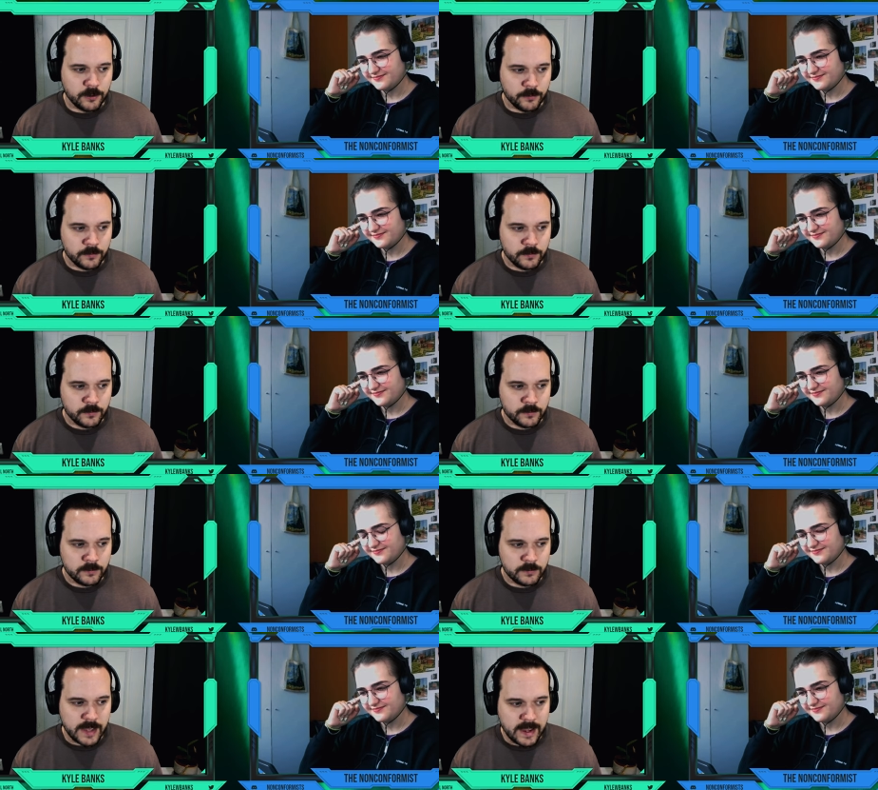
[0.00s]
Speaker 1: know
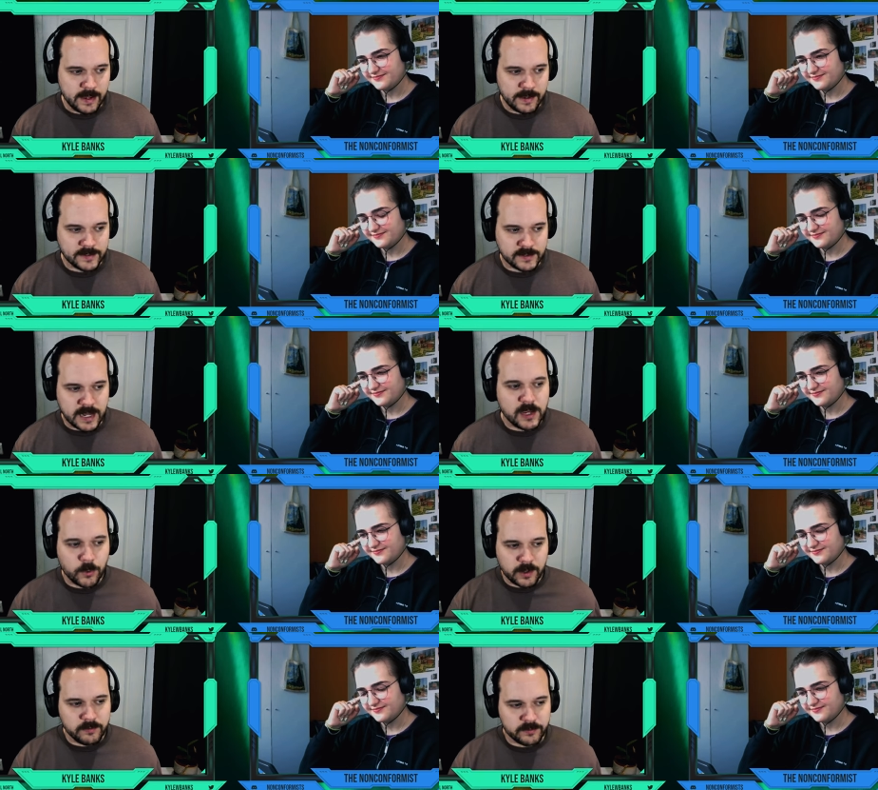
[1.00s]

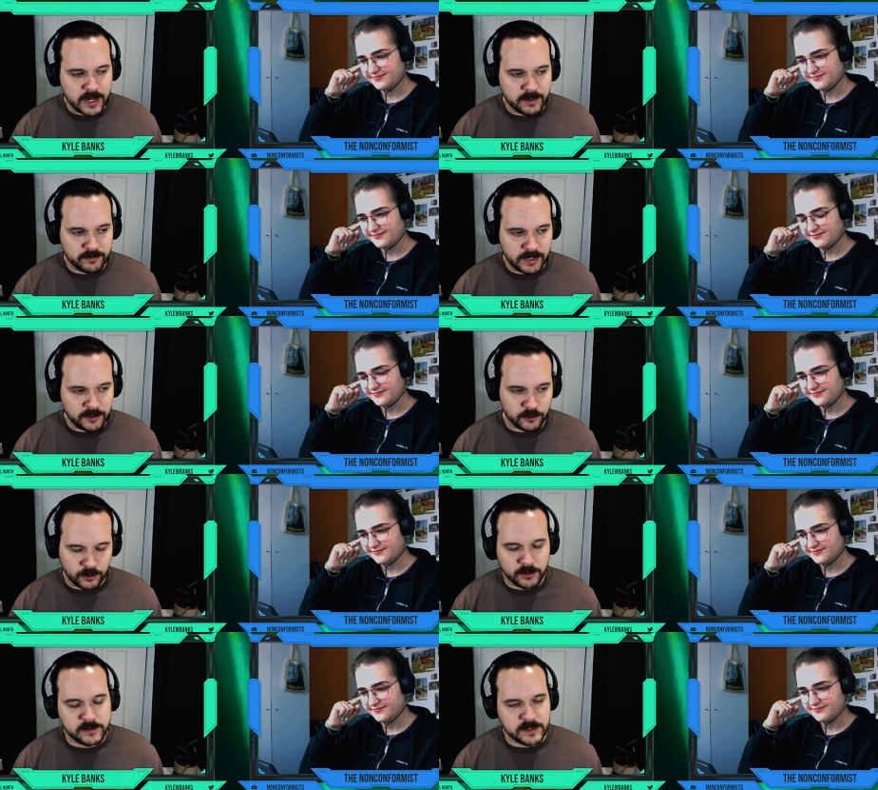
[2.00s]
take what I've kind of like
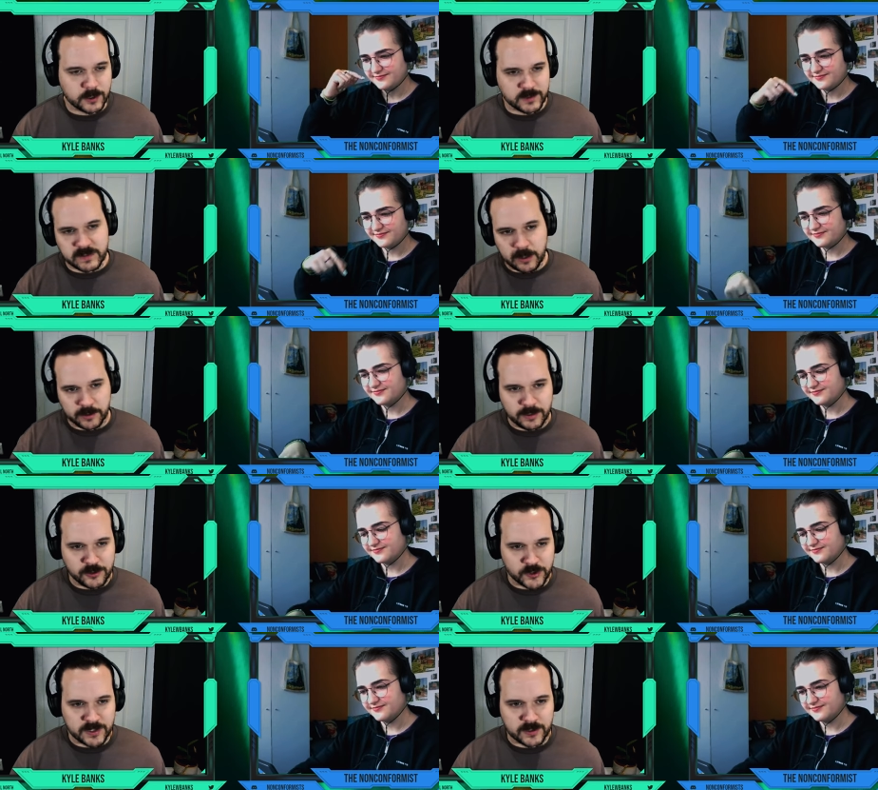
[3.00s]
learned in terms of telling an
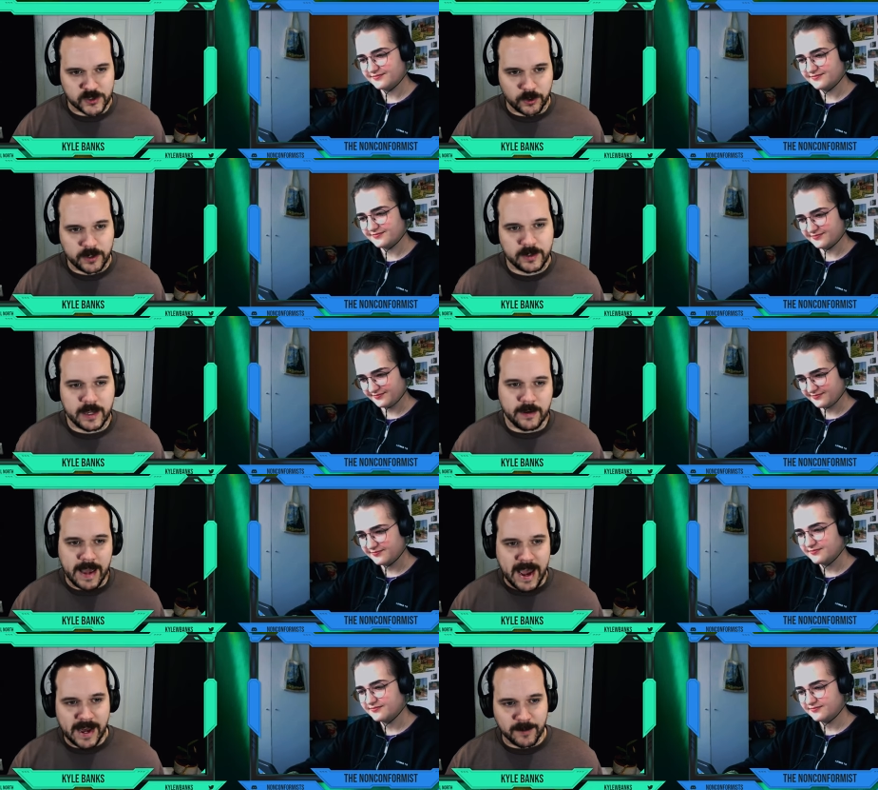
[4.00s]
interesting story
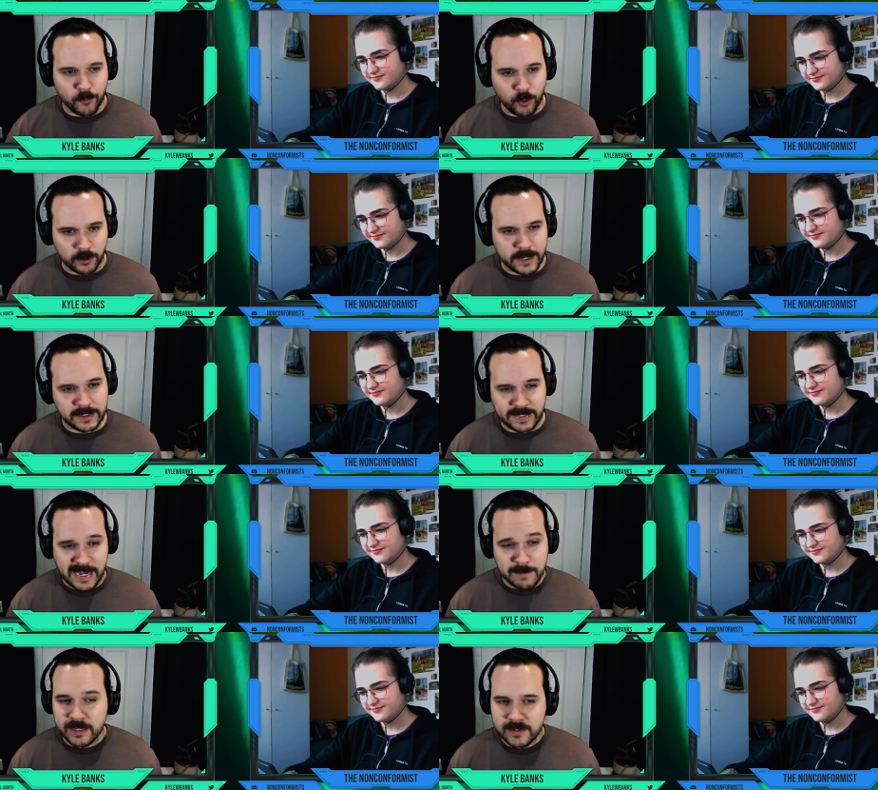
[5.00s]
and add more kind of
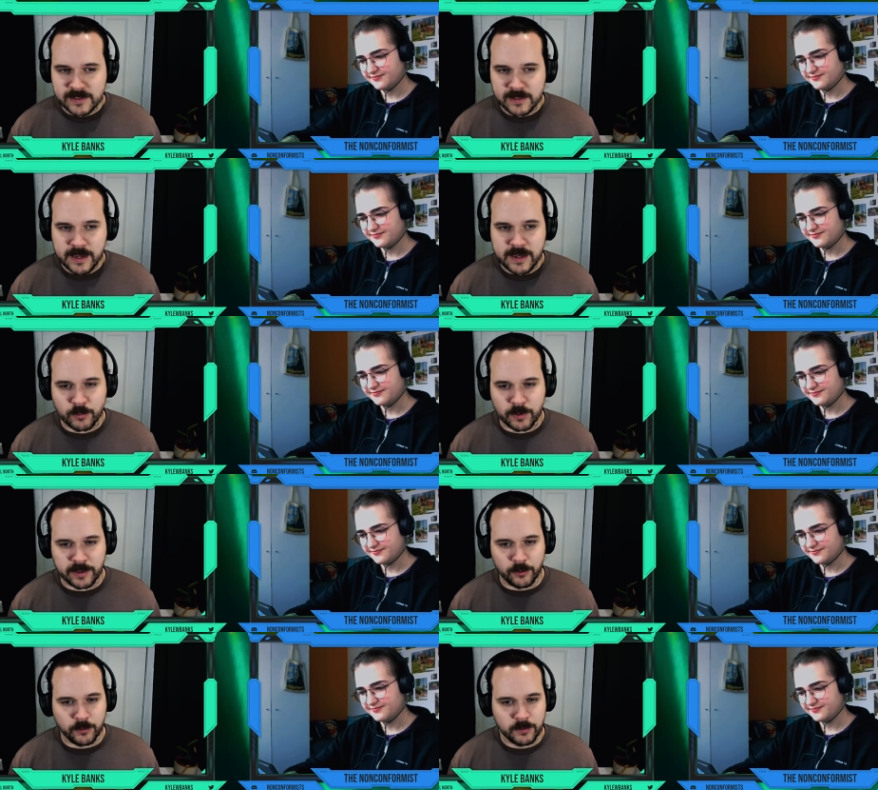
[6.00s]
gaminess to that
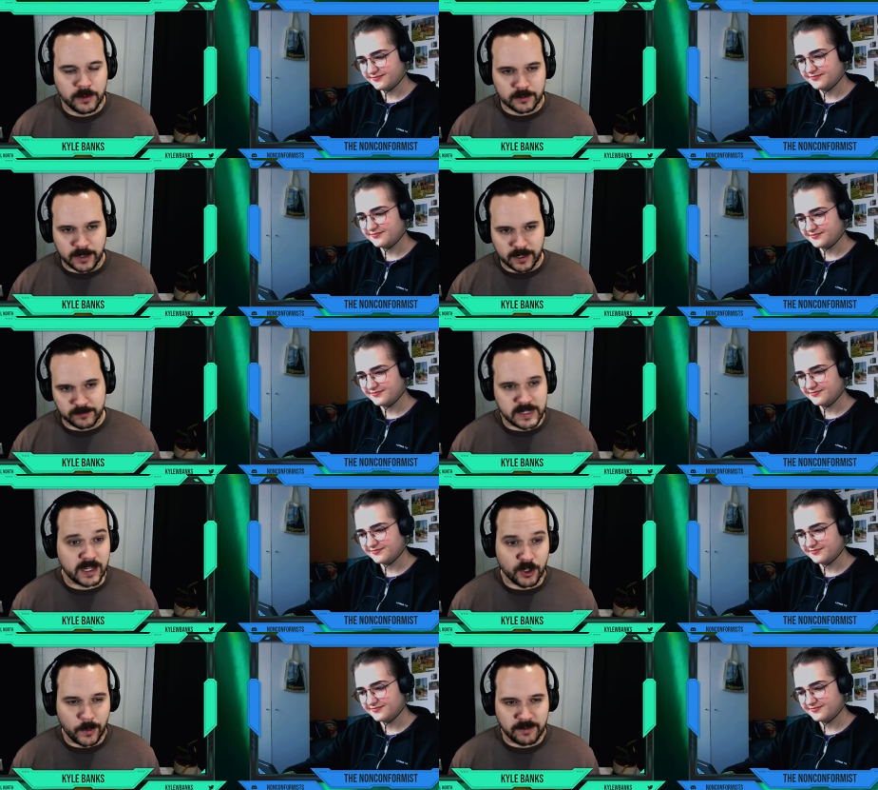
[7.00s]
without kind of
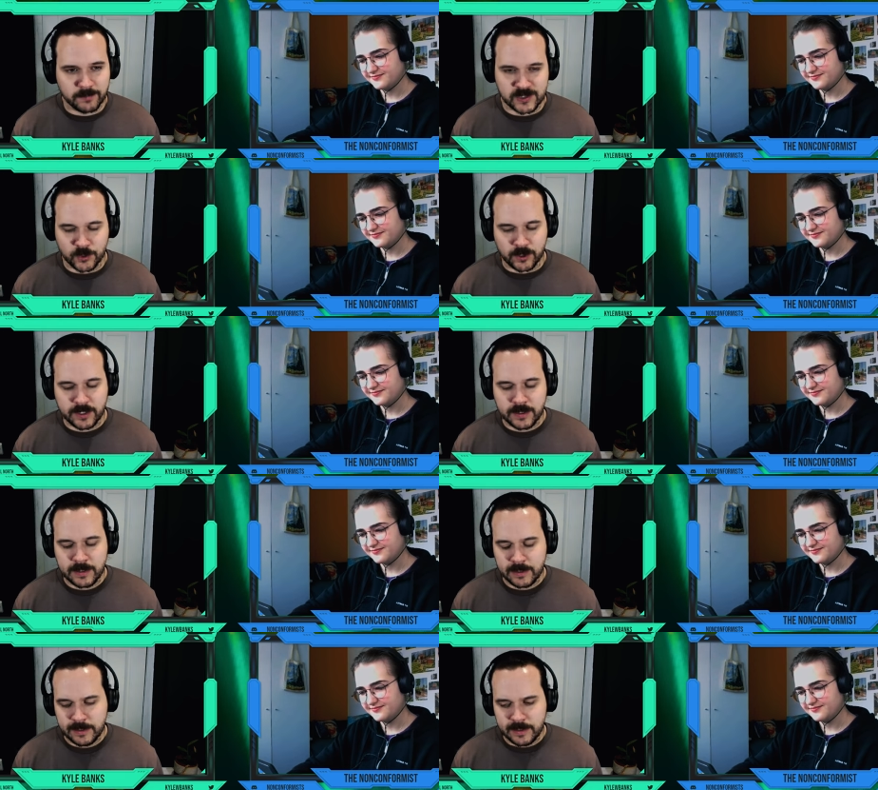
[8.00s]
taking away from the story.
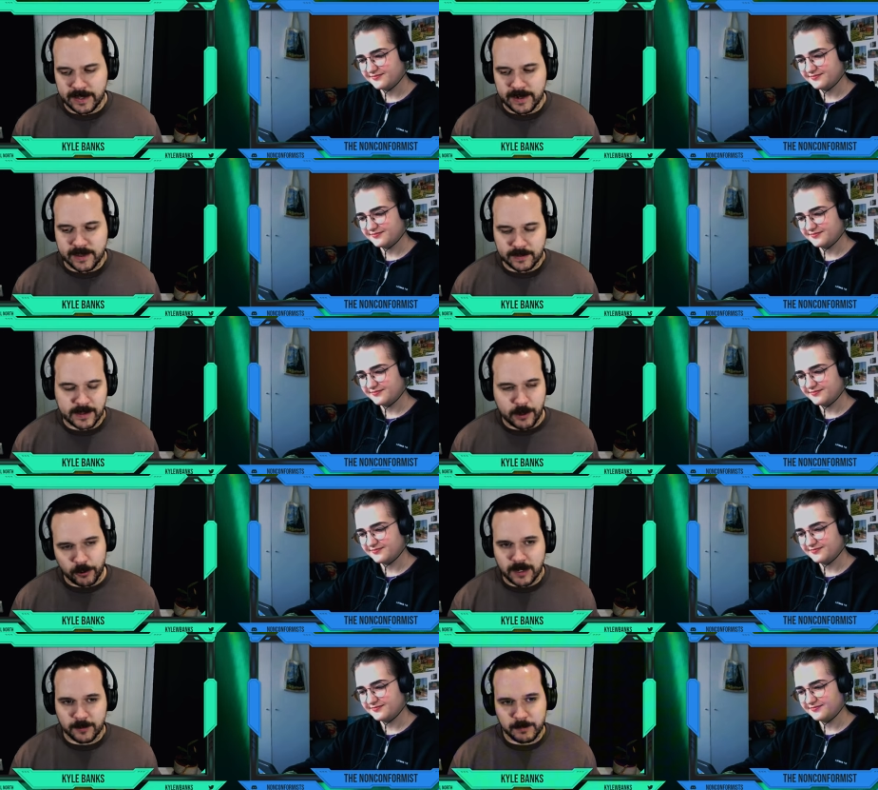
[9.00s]
And I think that that
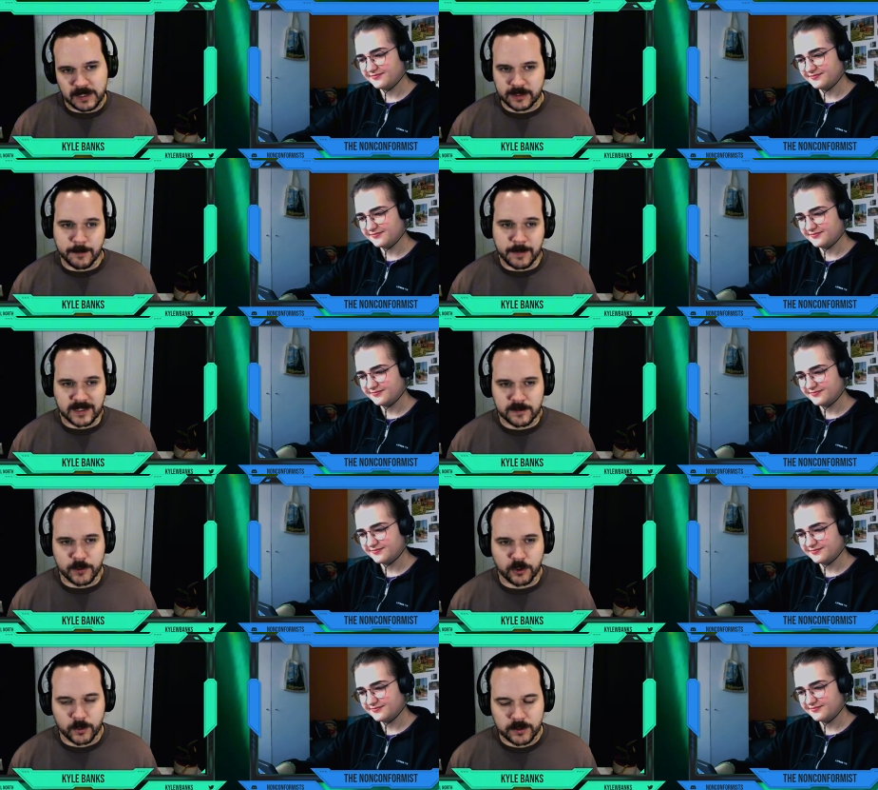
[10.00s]
would kind of be like the best of
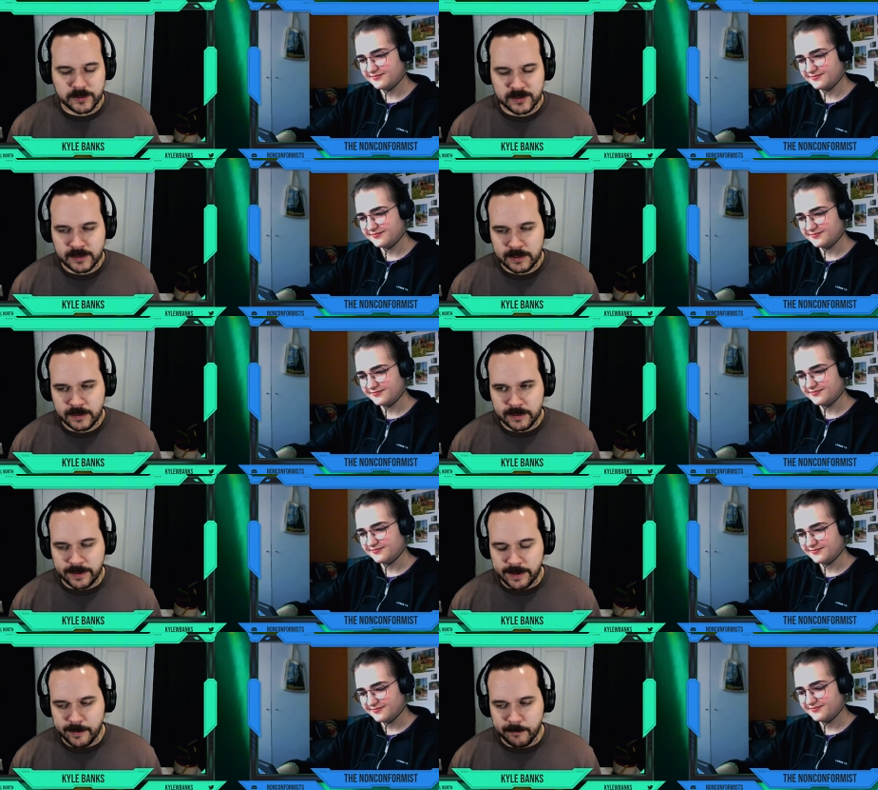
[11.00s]
both worlds.
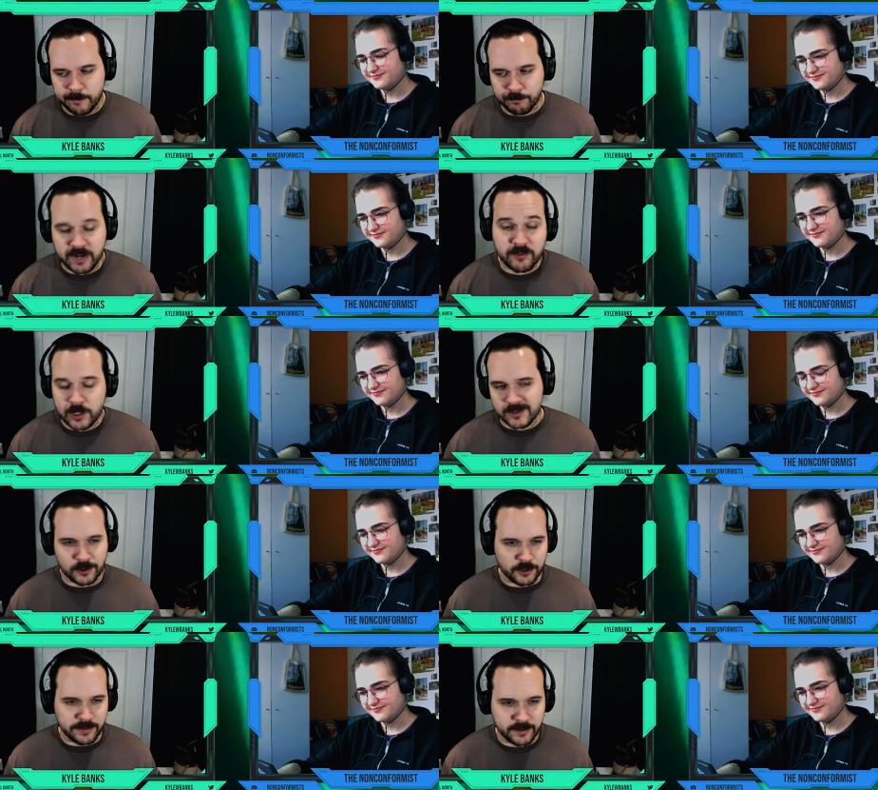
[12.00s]
Um, but I have a lot
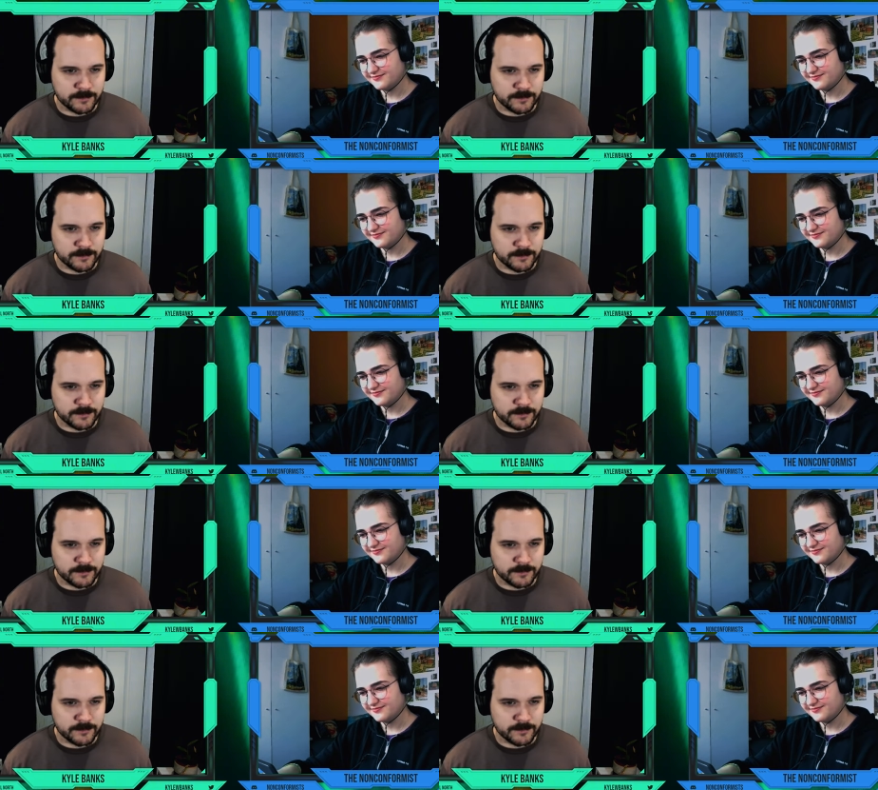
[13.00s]
to learn